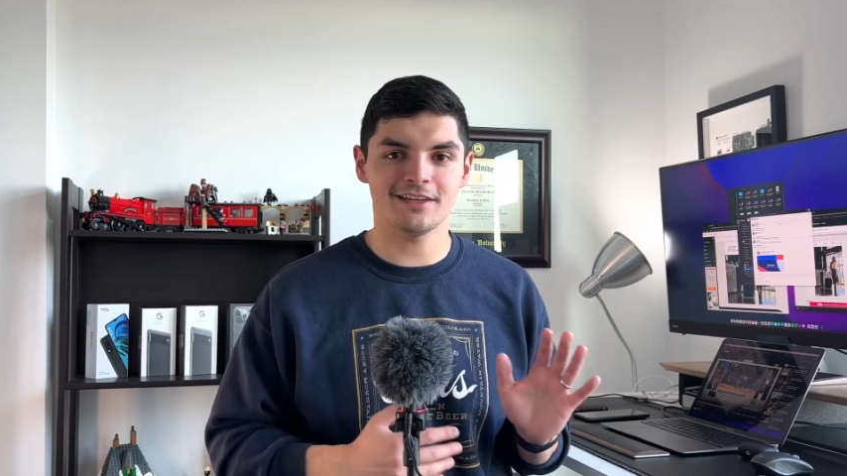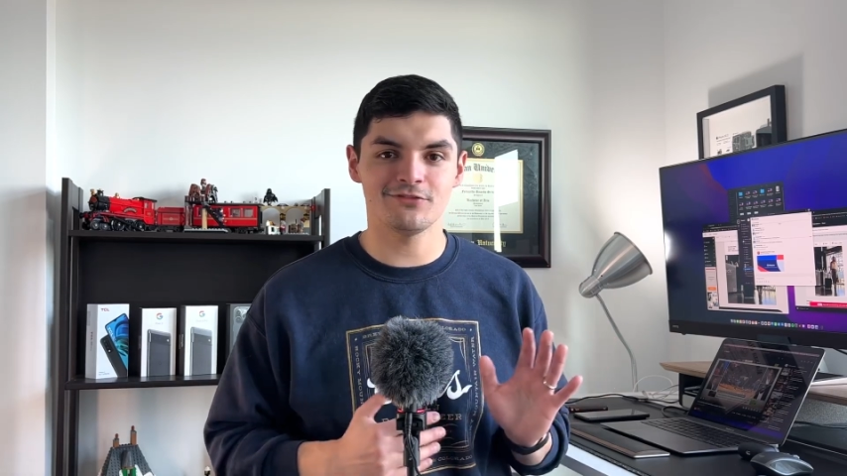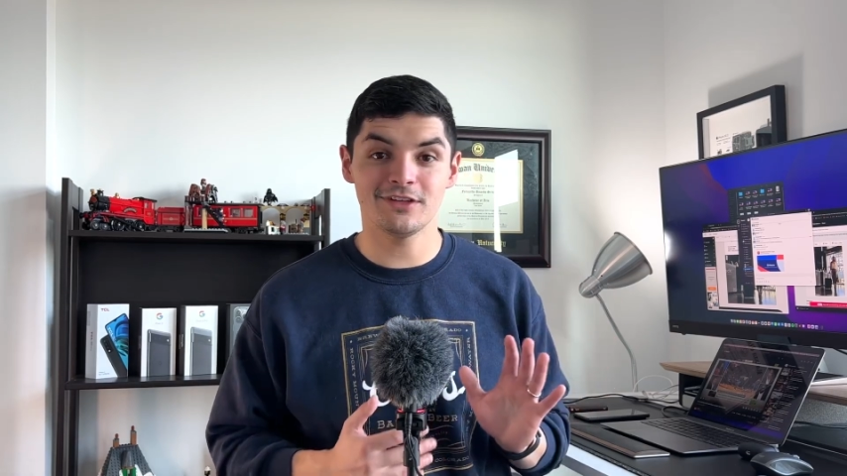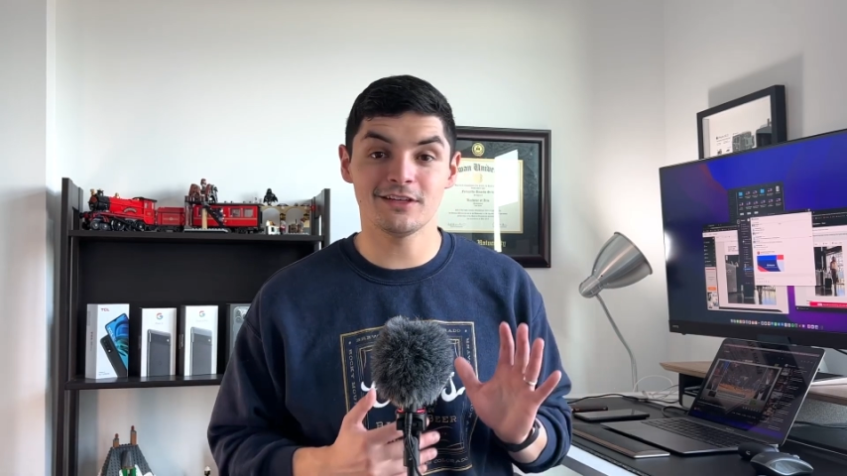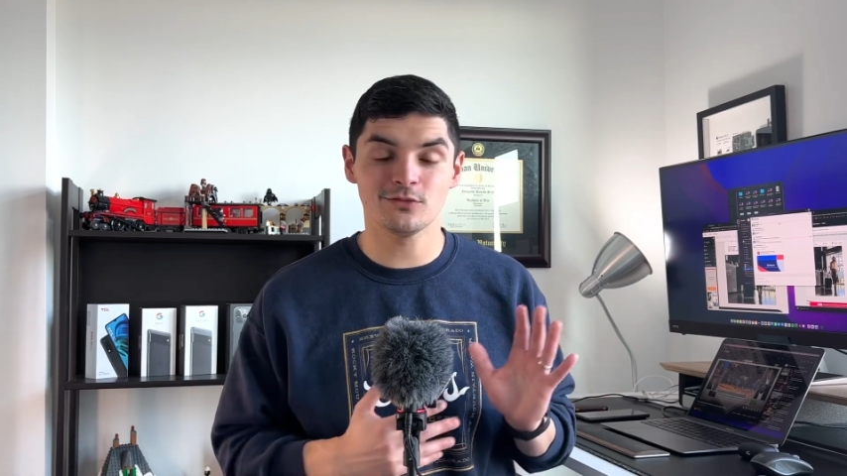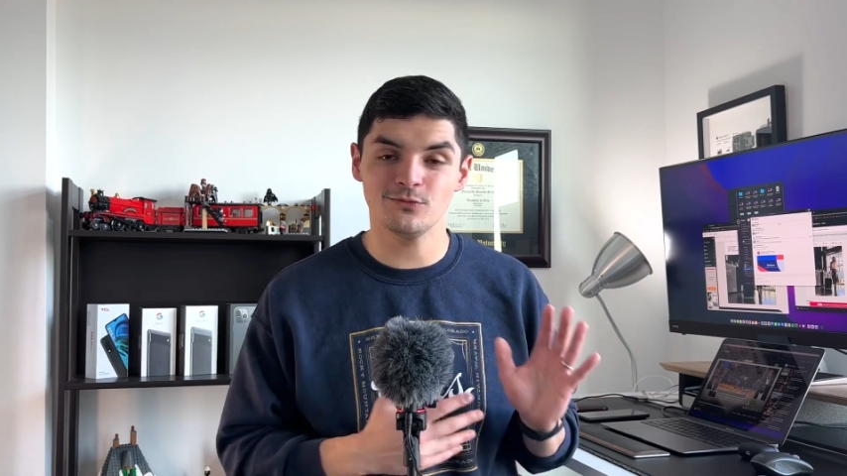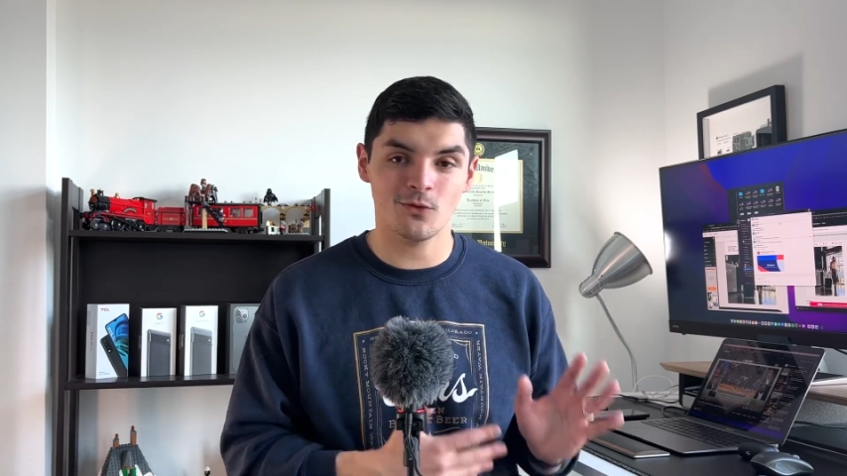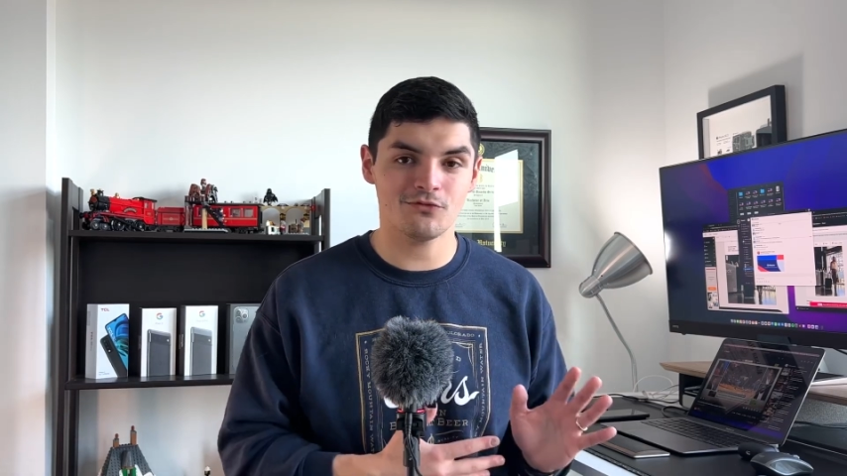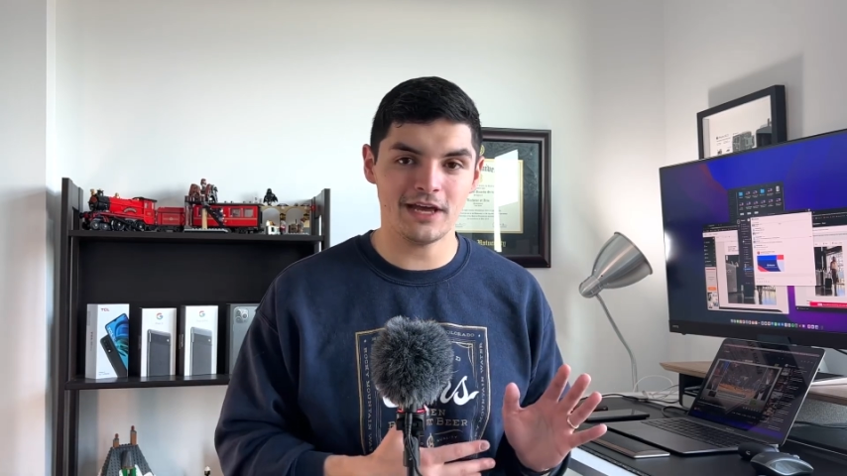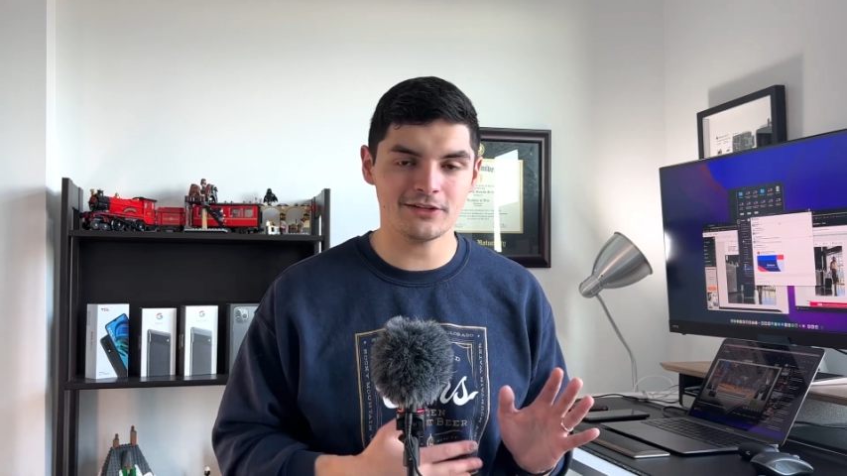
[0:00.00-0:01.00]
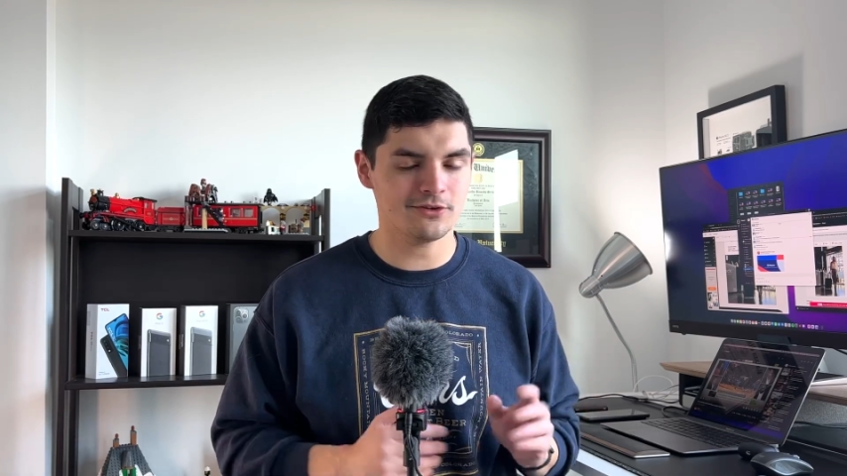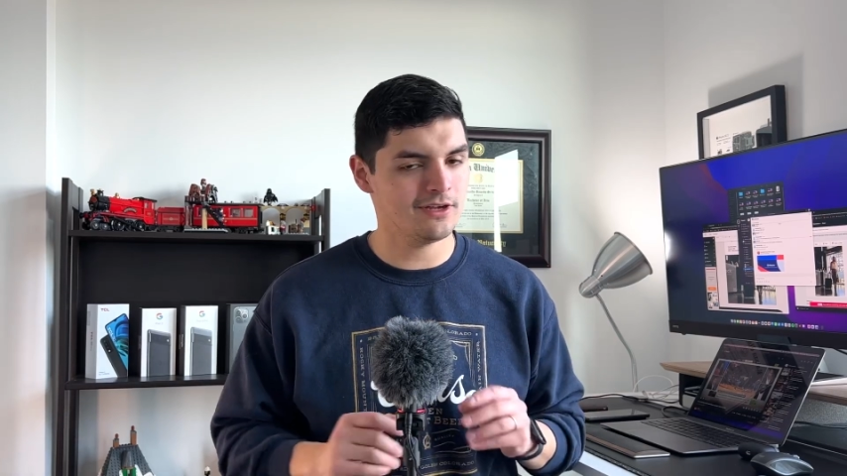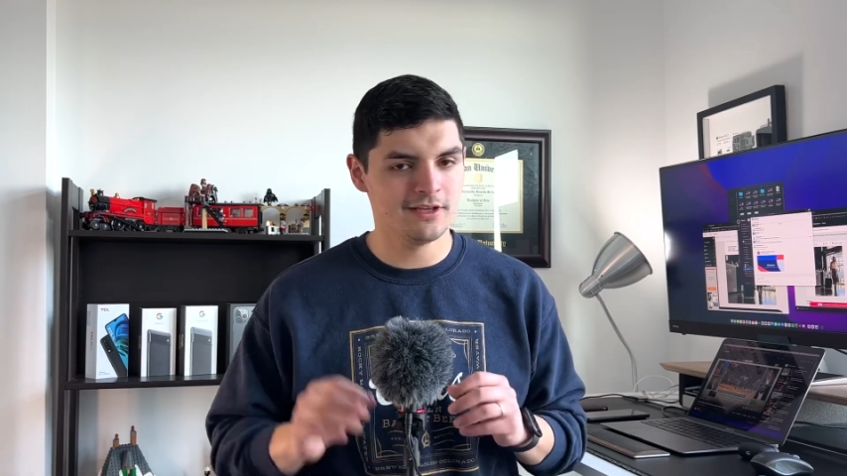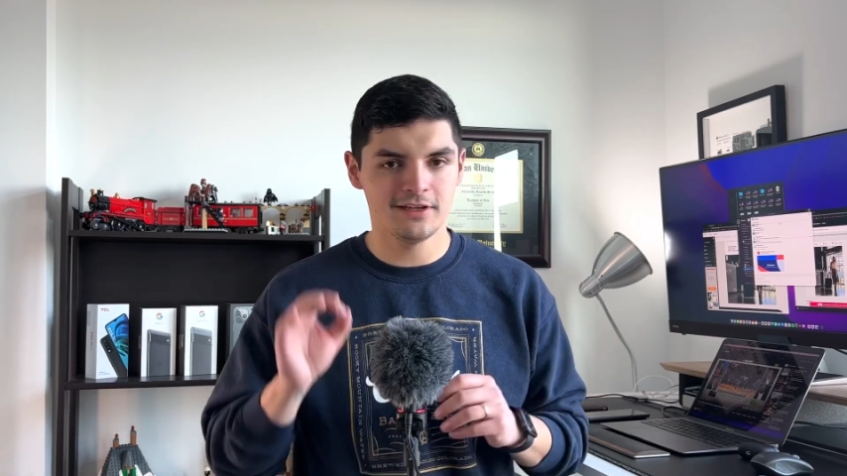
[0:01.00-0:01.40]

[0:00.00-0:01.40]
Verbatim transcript: and fit this form factor